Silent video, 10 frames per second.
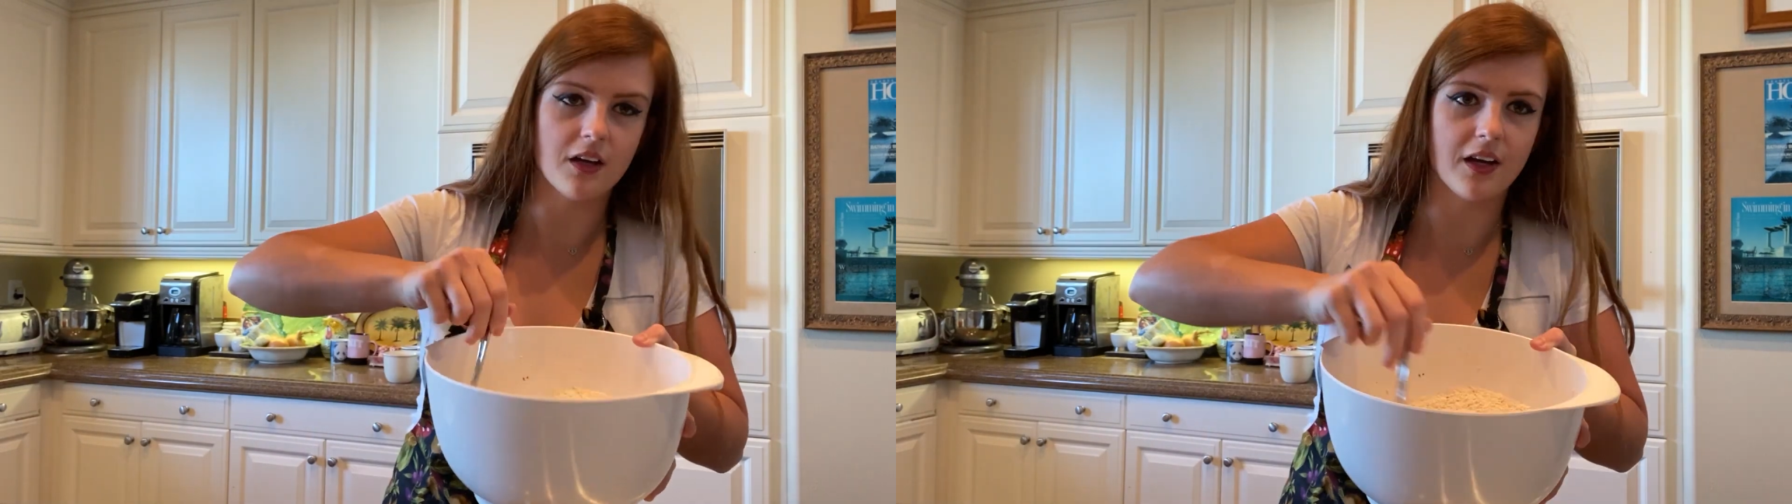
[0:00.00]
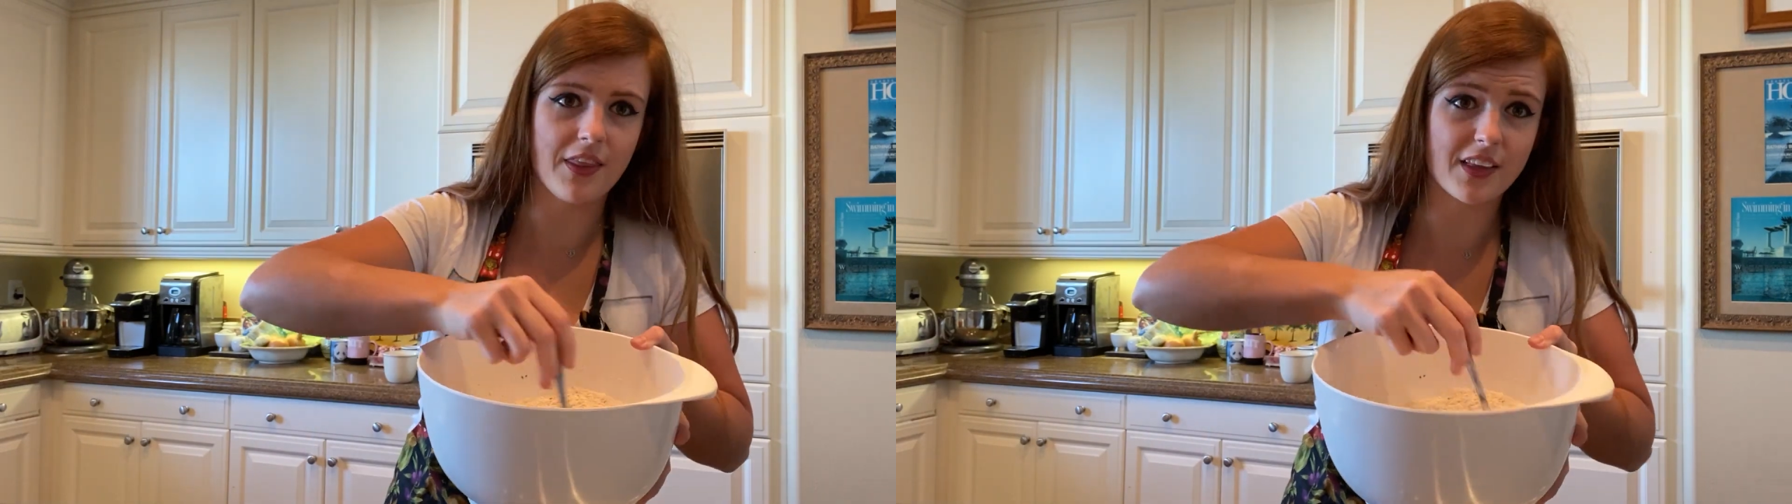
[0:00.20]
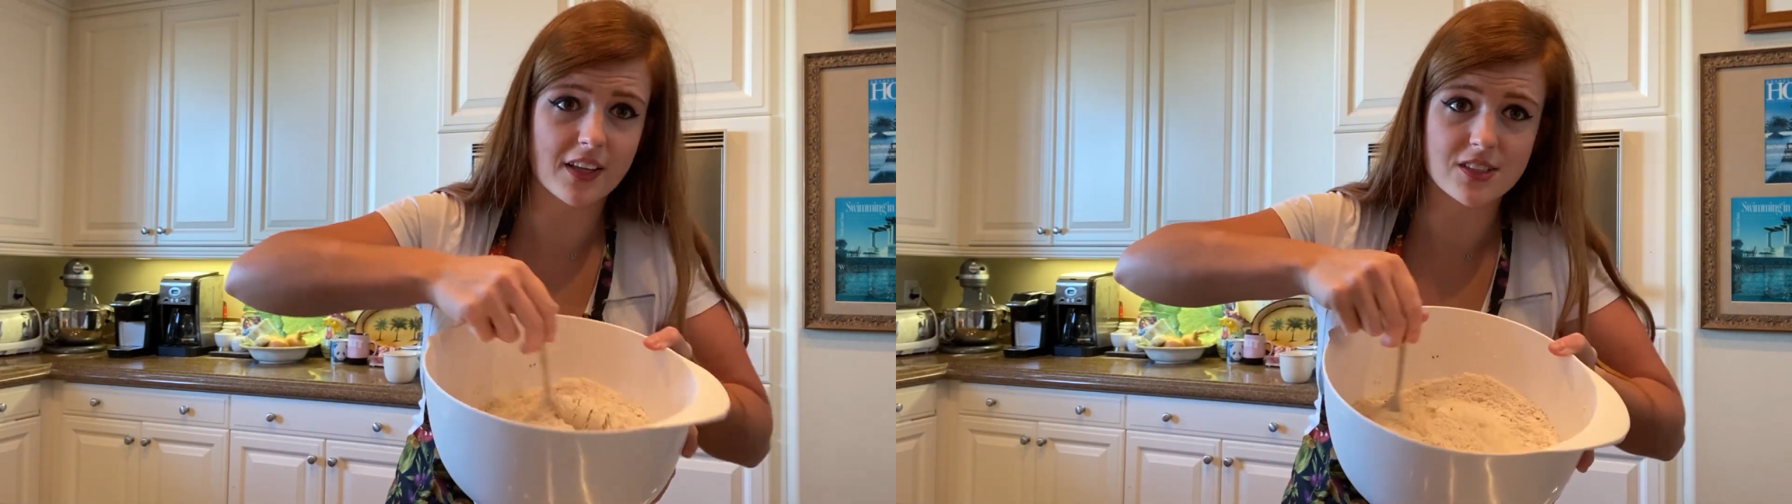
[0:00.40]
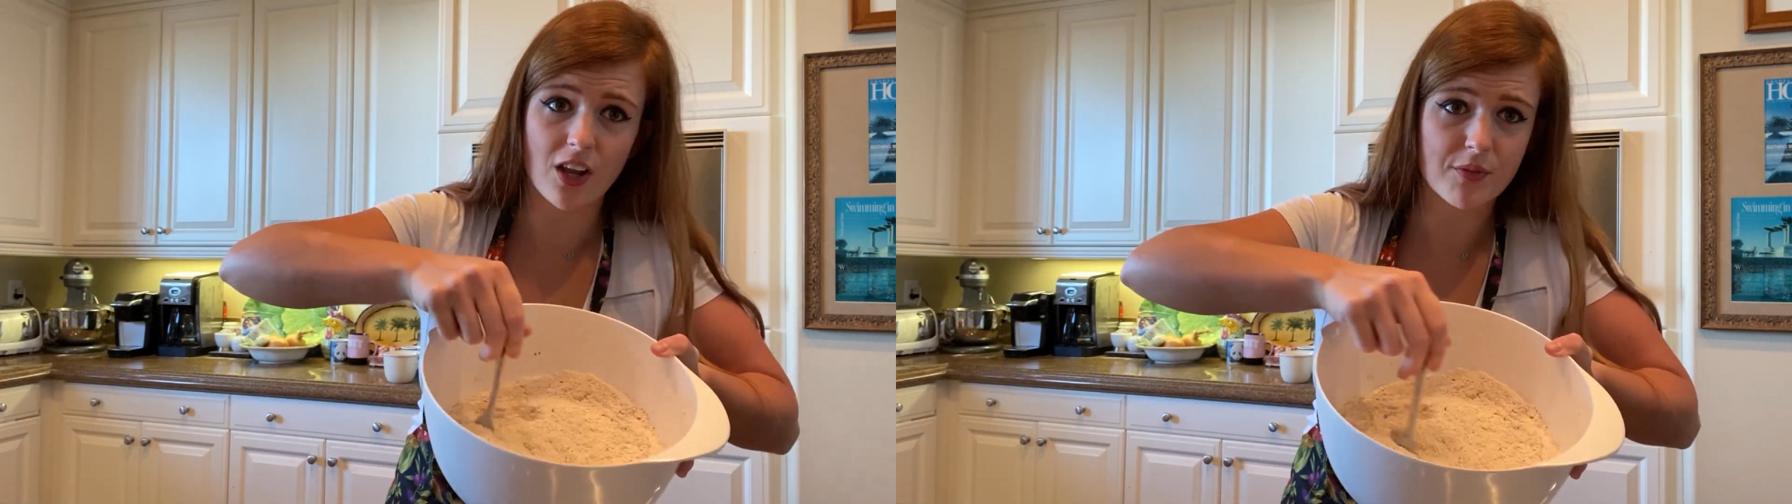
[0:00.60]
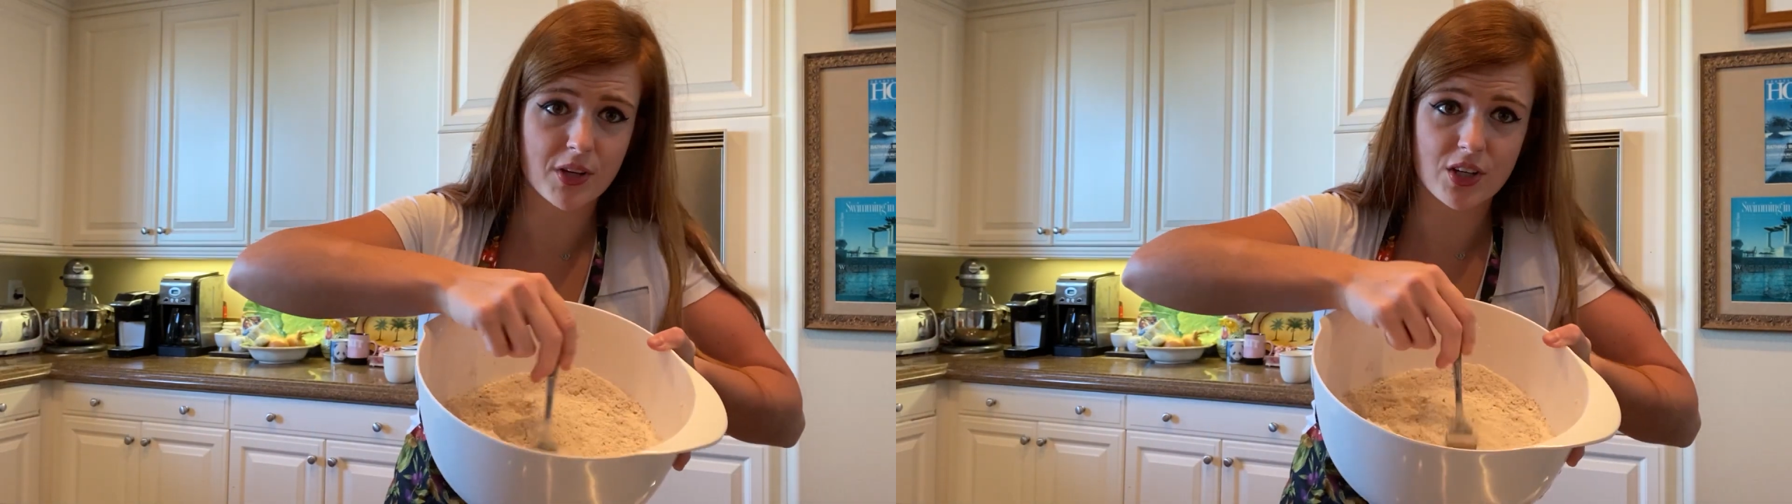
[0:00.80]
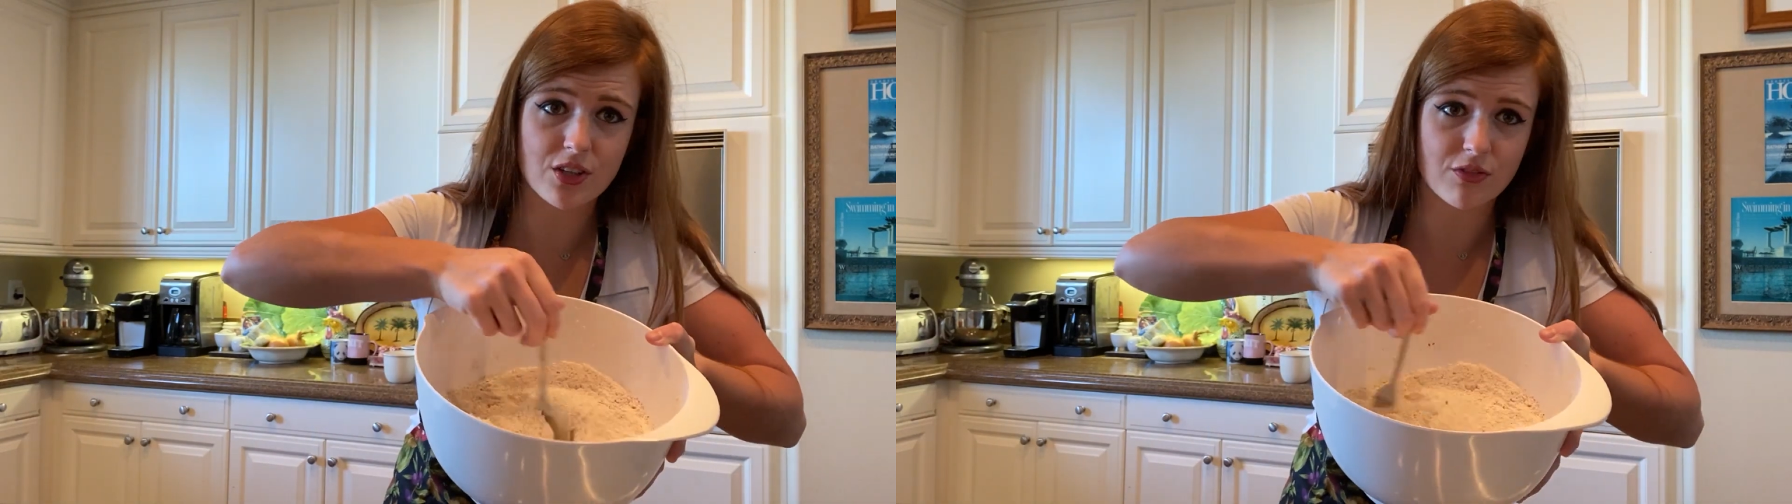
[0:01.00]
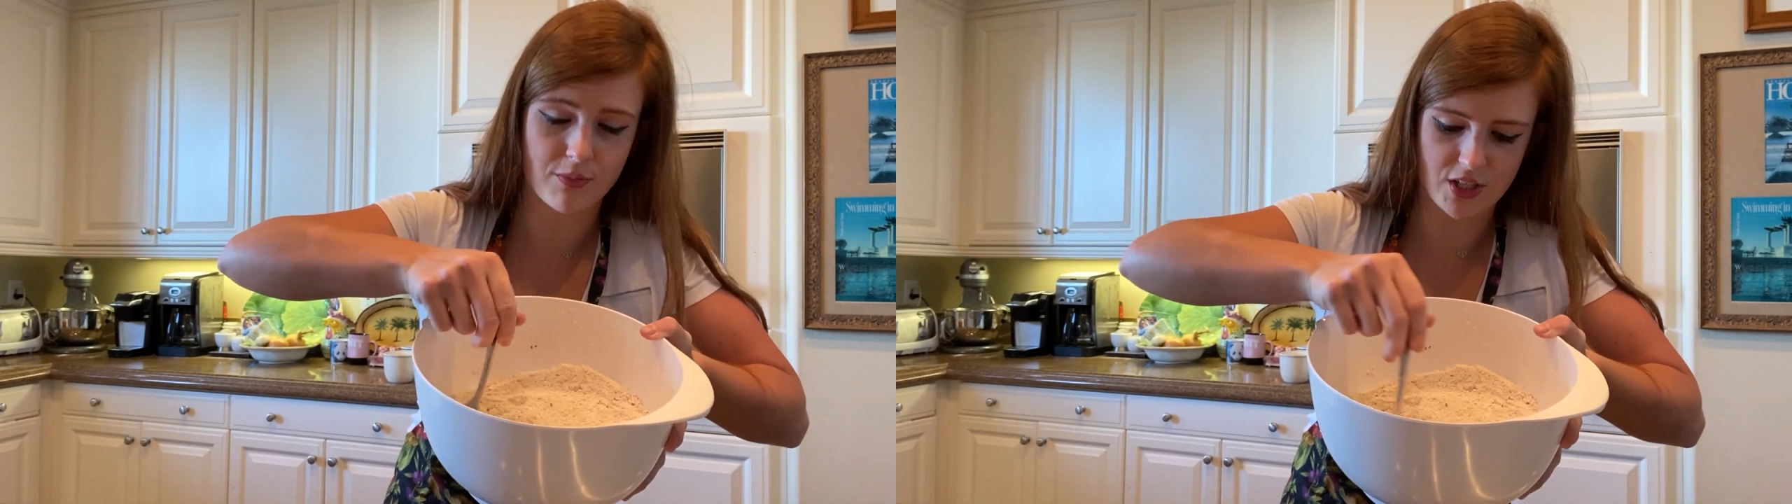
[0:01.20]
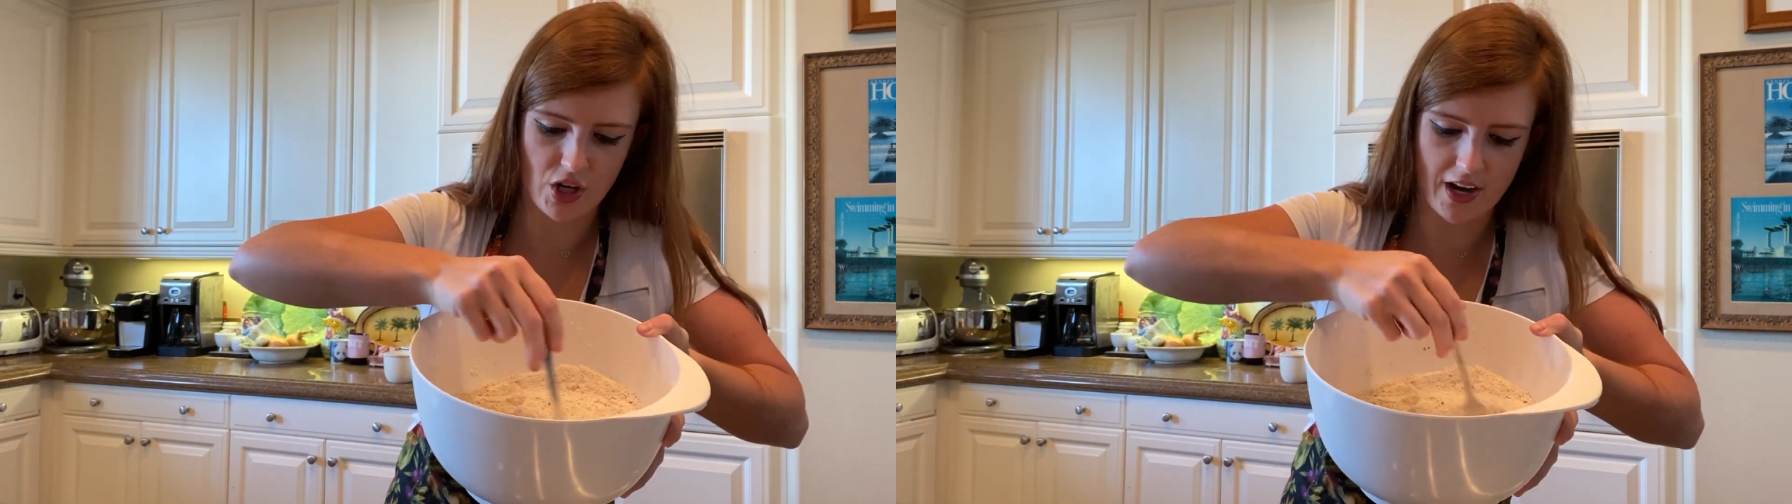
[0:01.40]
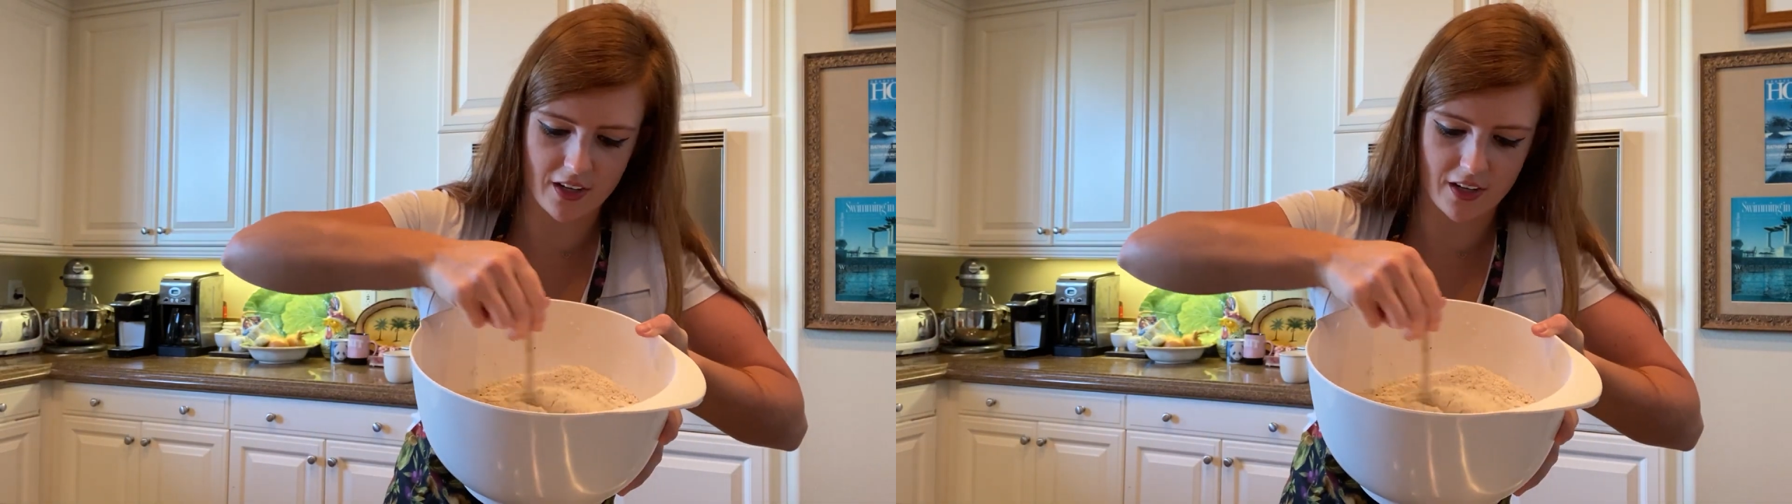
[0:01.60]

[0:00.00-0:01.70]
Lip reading: And I think that's all I'm going to do for my dry